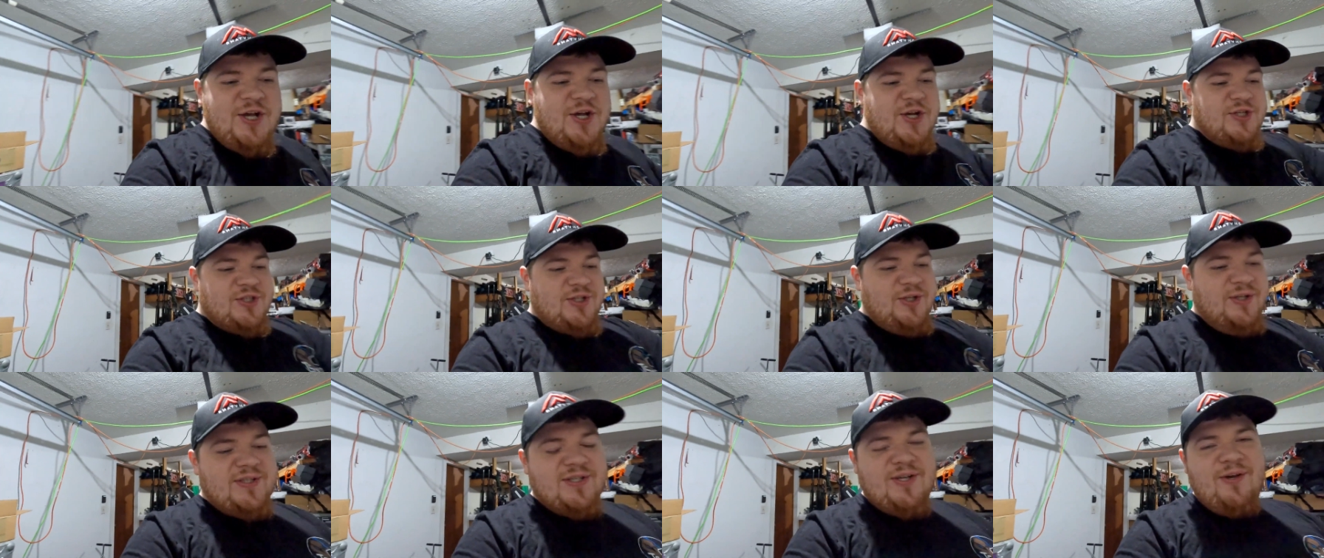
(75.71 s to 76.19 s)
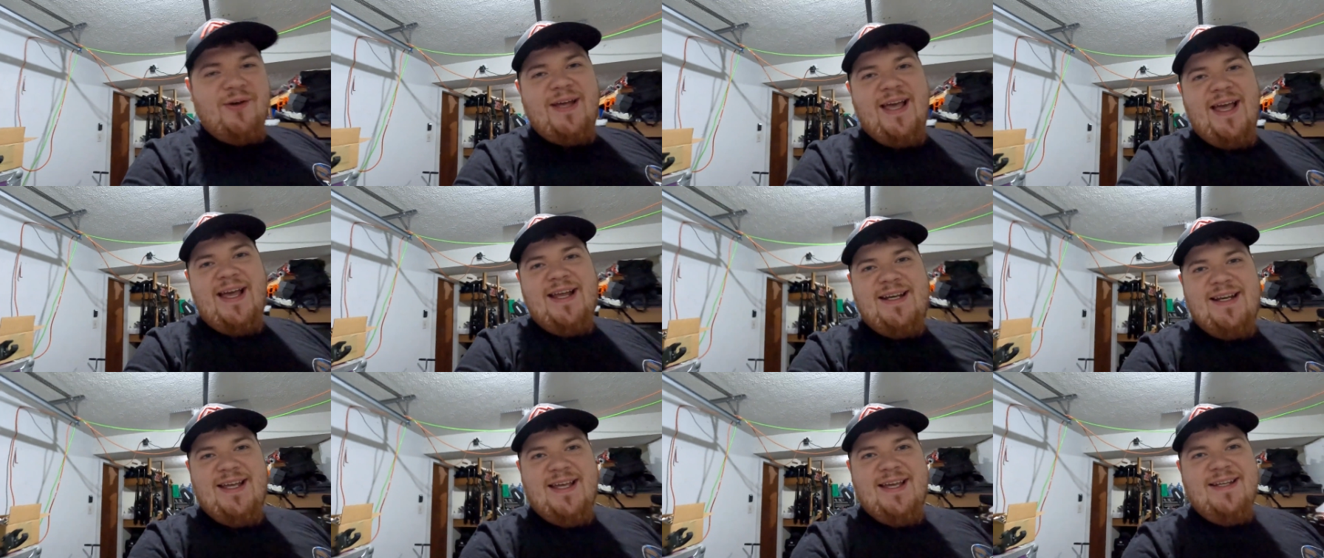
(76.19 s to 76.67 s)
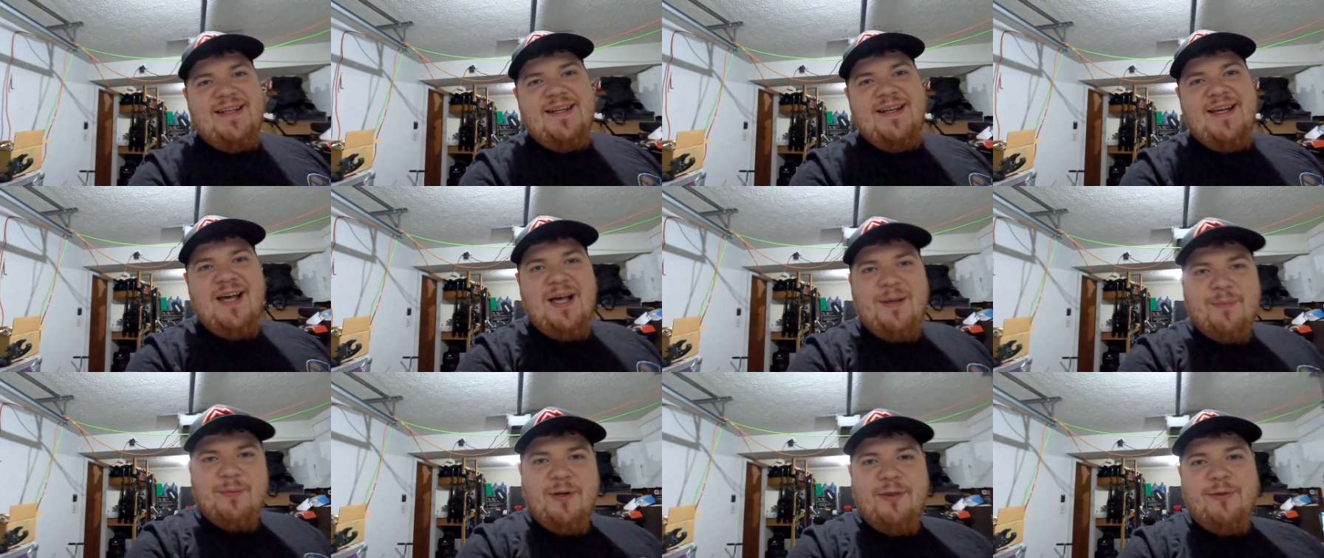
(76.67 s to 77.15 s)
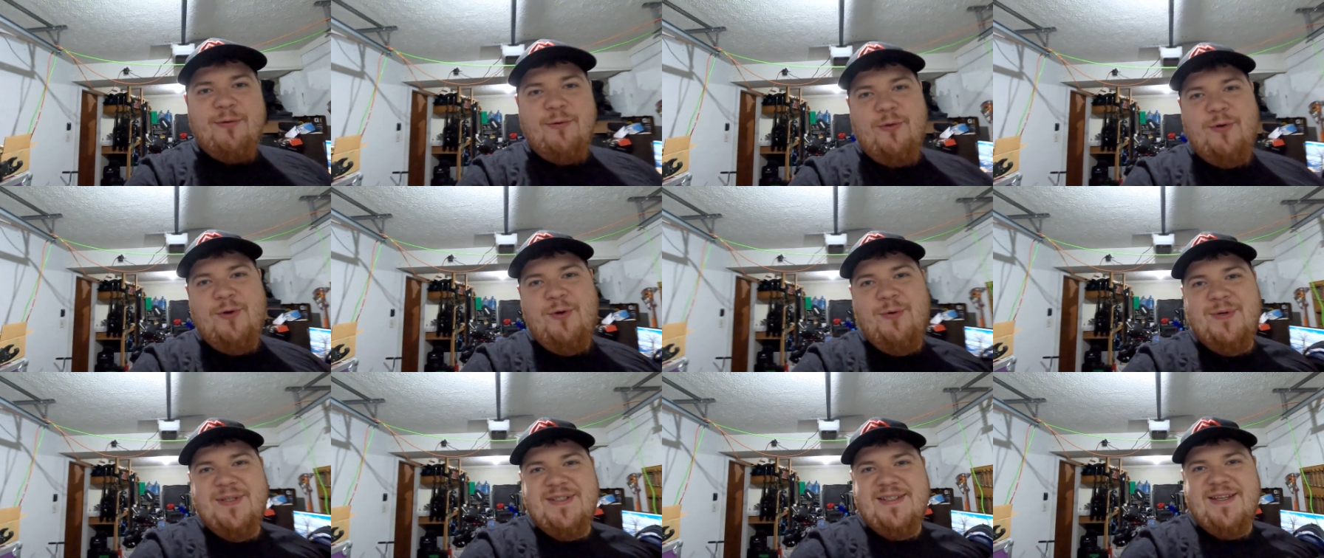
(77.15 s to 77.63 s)
So let's go ahead and I'm going to throw the
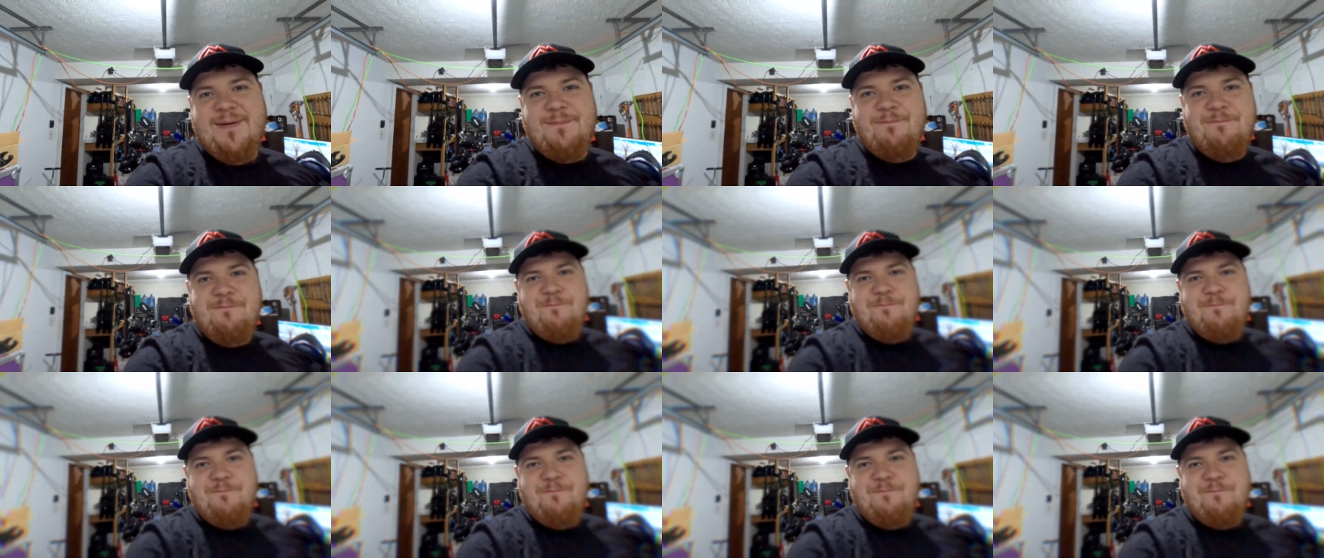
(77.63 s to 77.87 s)
new ones on.